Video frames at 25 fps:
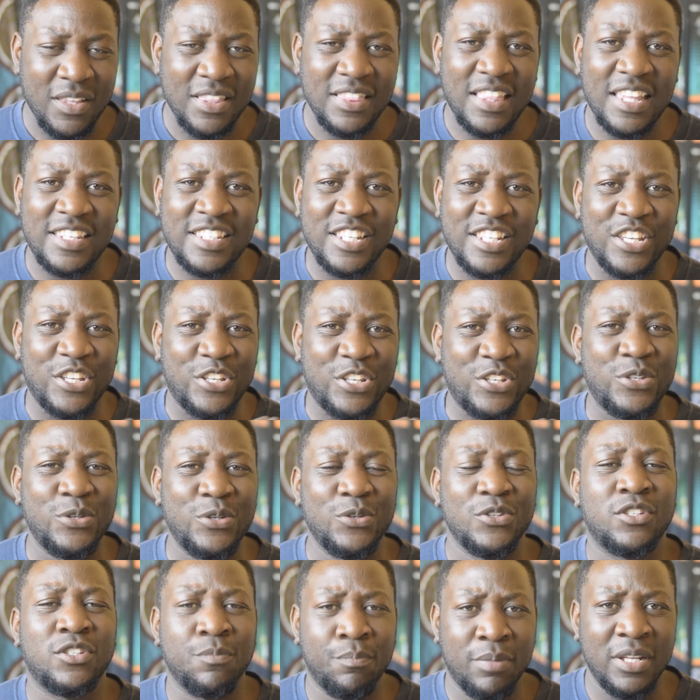That's a
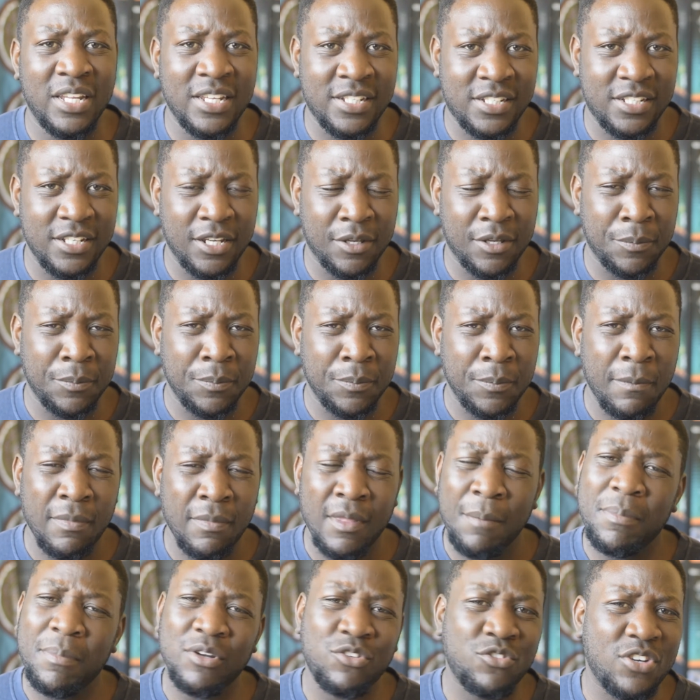huge blessing.
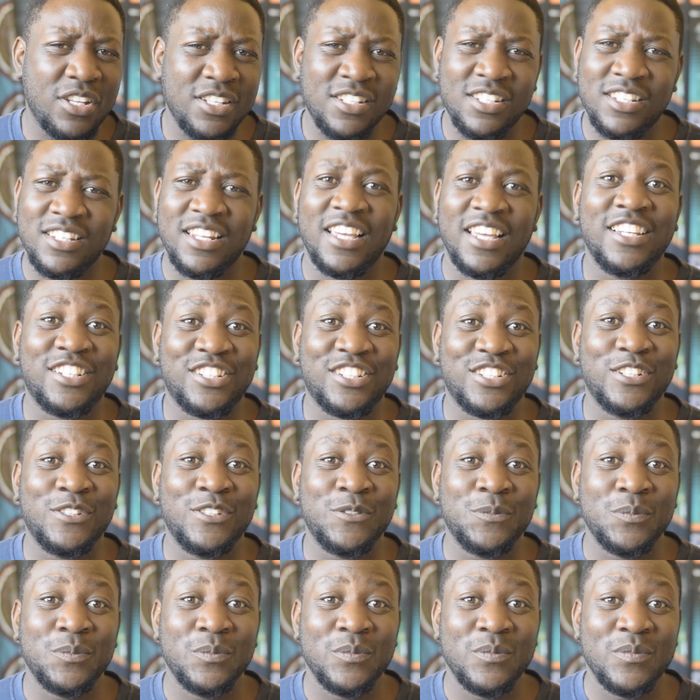But
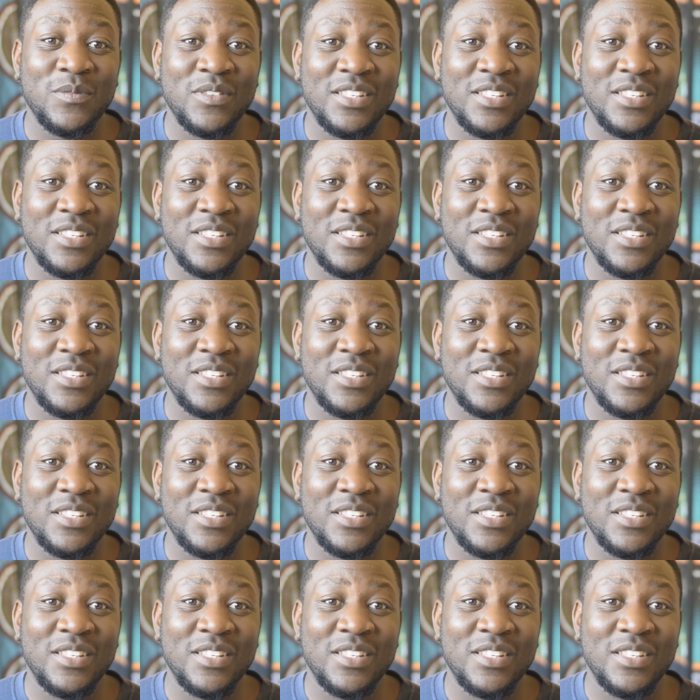translation